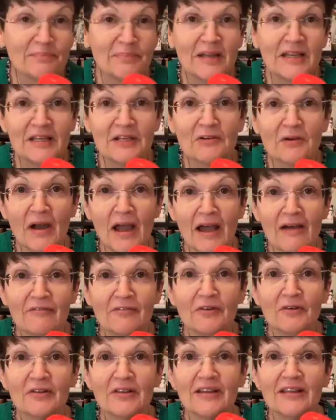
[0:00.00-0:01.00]
pea
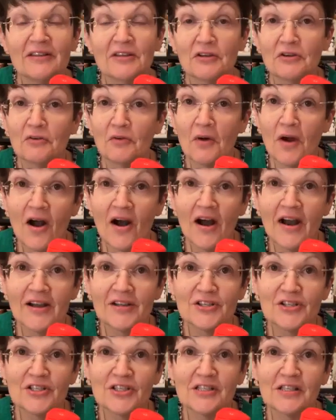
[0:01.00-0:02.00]
gravel in the
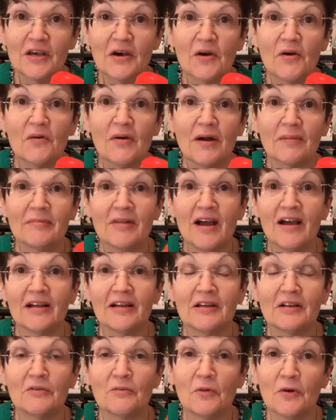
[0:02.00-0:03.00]
garage, so I'm not
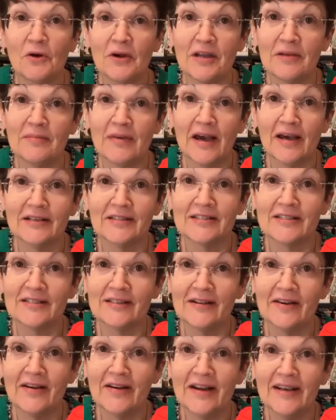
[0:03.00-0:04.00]
going to worry about it
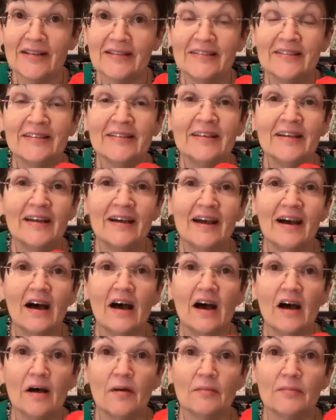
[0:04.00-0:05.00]
tonight.
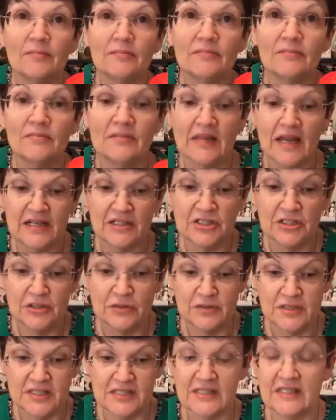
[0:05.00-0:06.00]
They
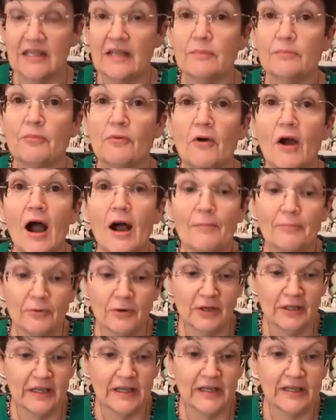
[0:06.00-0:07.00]
do sit
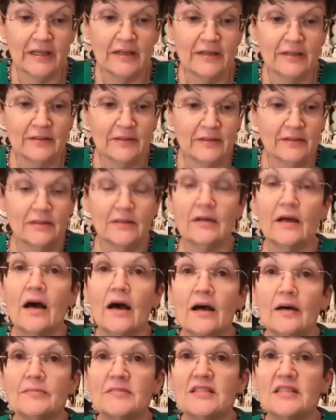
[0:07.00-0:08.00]
properly.
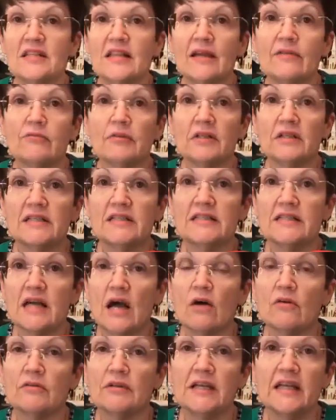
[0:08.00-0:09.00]
So they really
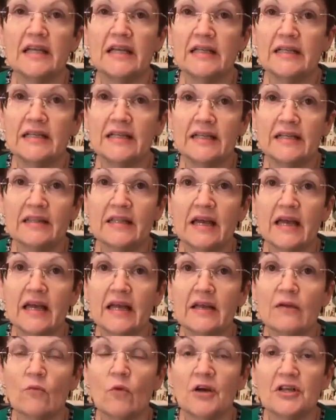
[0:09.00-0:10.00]
don't need
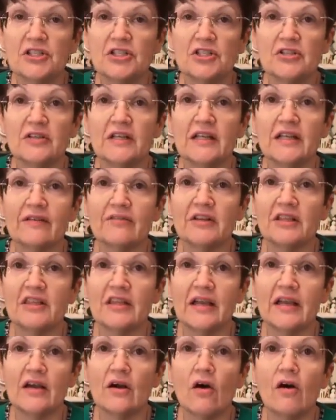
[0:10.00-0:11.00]
anything. Once you get
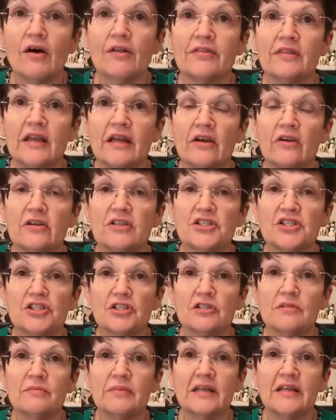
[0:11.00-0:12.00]
everything on there, it
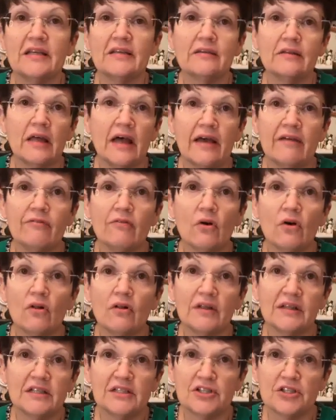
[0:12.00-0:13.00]
should be
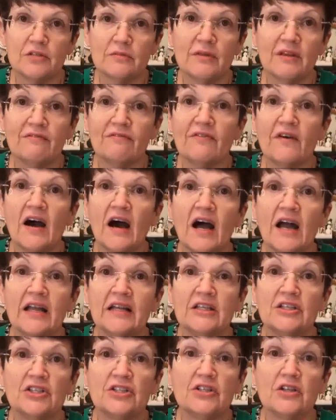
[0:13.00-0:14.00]
level and it should be fine
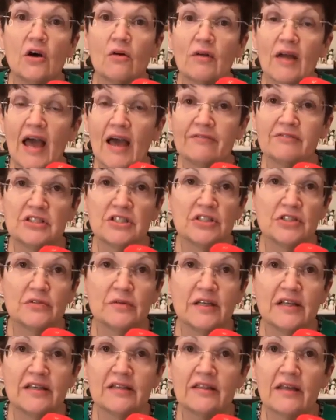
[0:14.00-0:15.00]
and you don't have to do
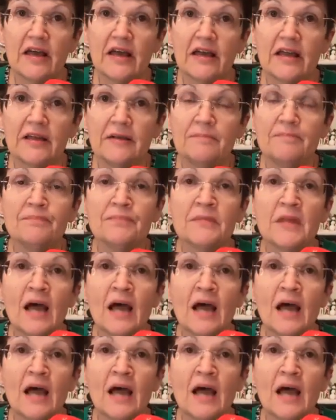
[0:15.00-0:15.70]
anything.